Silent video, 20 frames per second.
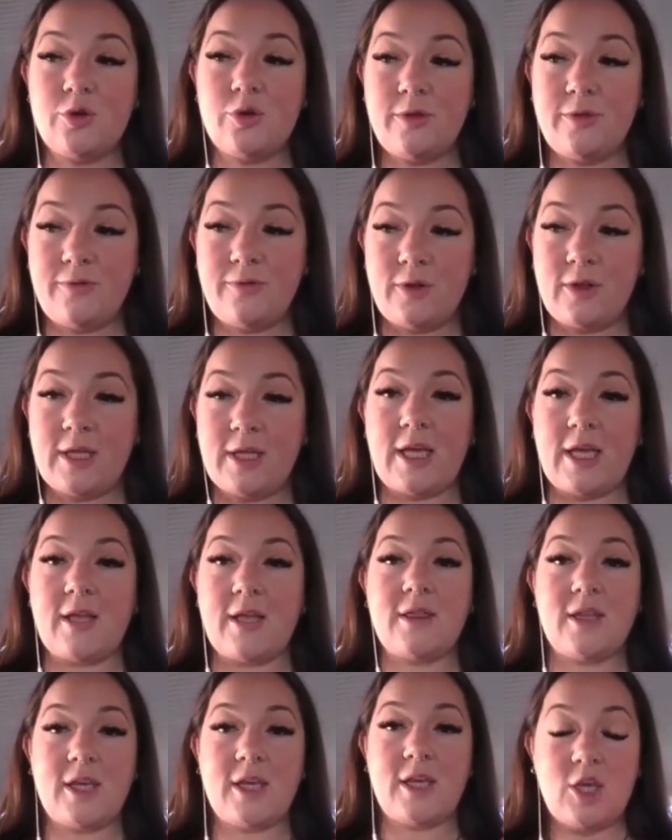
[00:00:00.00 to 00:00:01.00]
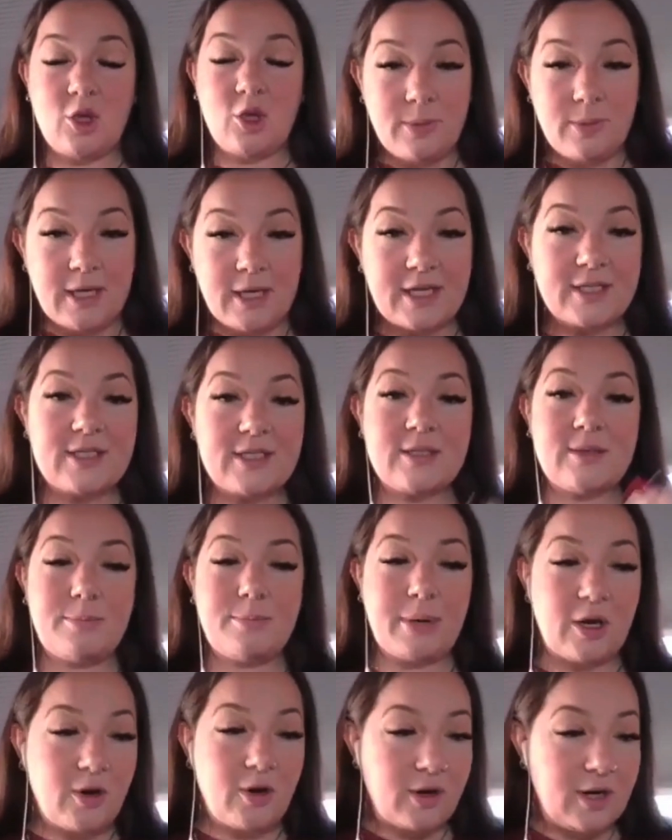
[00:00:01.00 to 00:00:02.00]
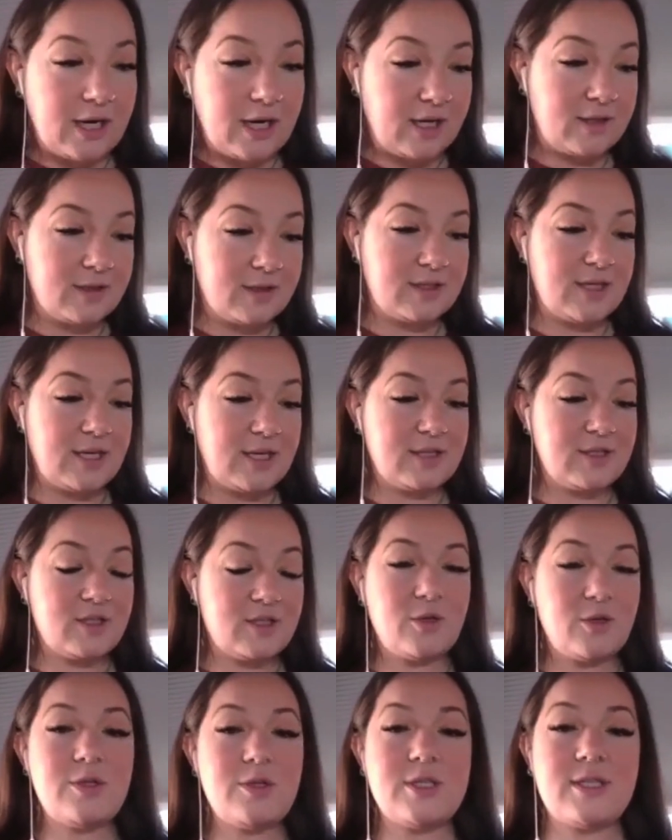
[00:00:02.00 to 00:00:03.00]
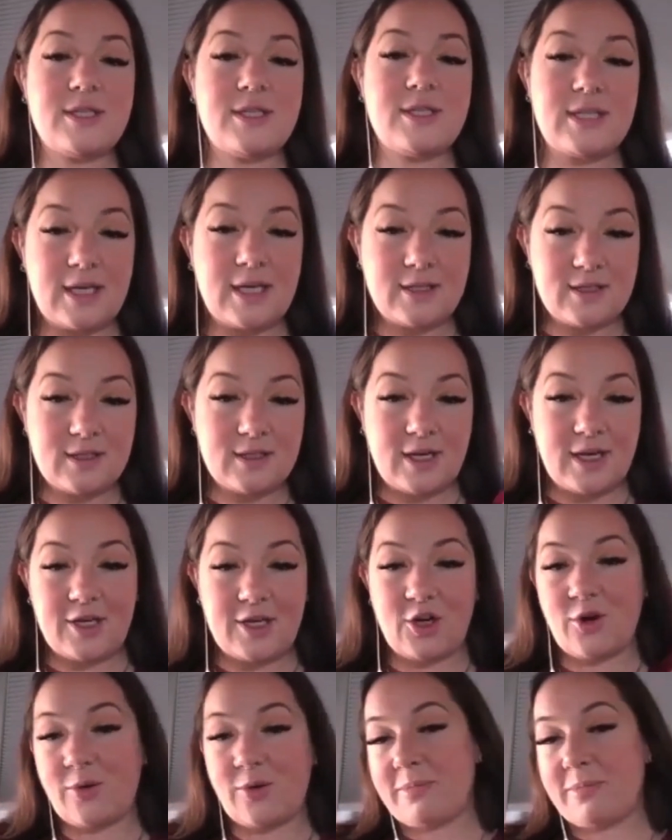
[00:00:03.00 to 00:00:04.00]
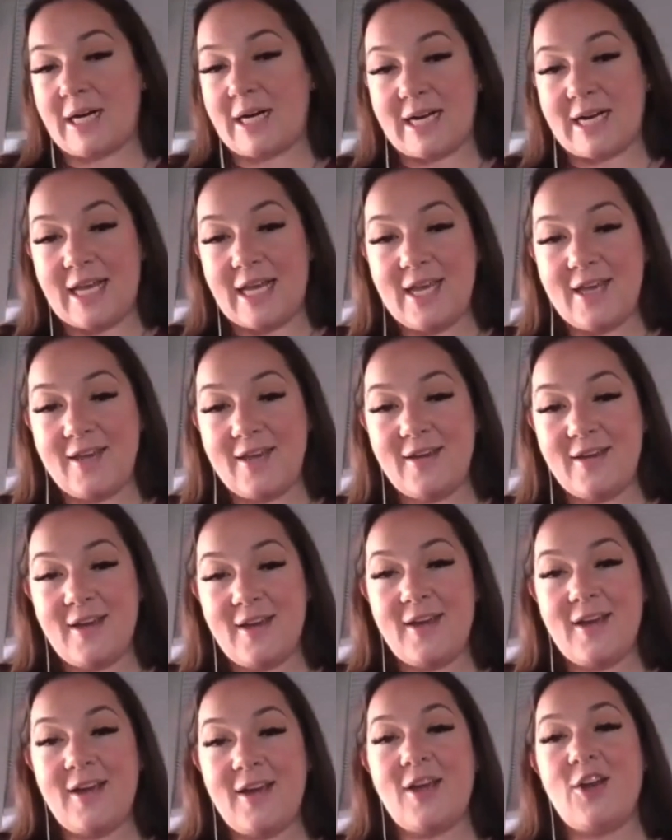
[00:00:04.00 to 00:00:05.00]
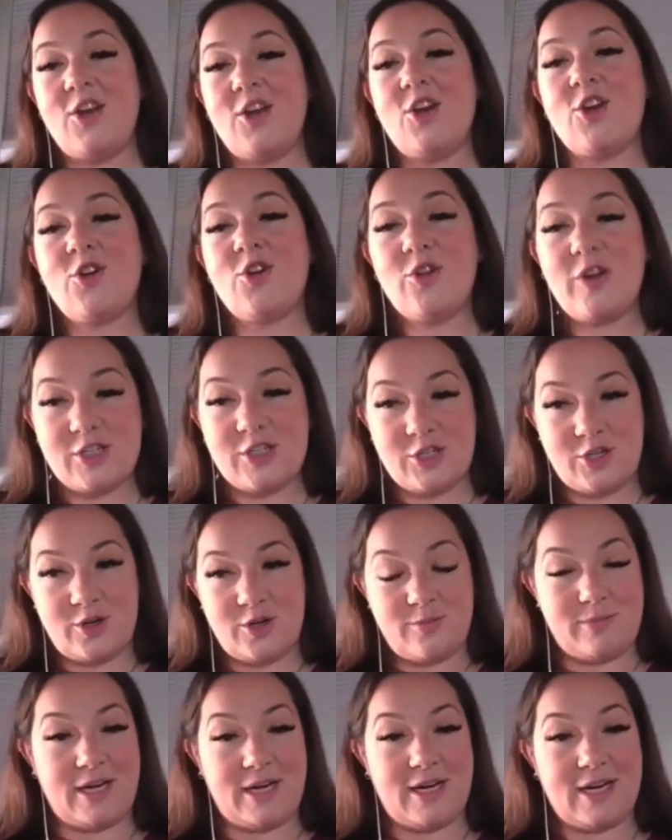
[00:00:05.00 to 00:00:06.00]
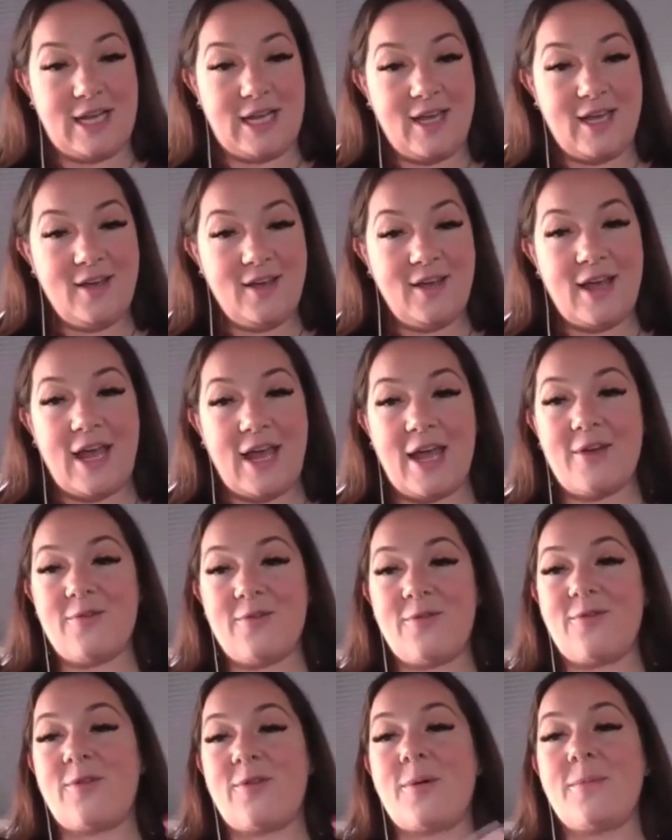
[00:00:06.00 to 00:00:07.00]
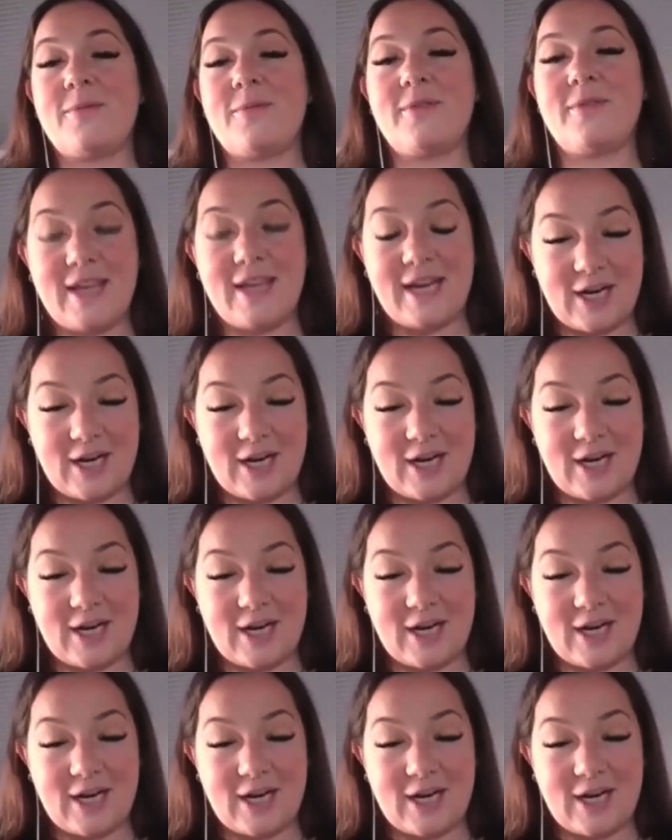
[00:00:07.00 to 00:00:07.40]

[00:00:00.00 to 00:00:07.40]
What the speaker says: truthfully, the human experience is to sit in your body, nourish your body, and from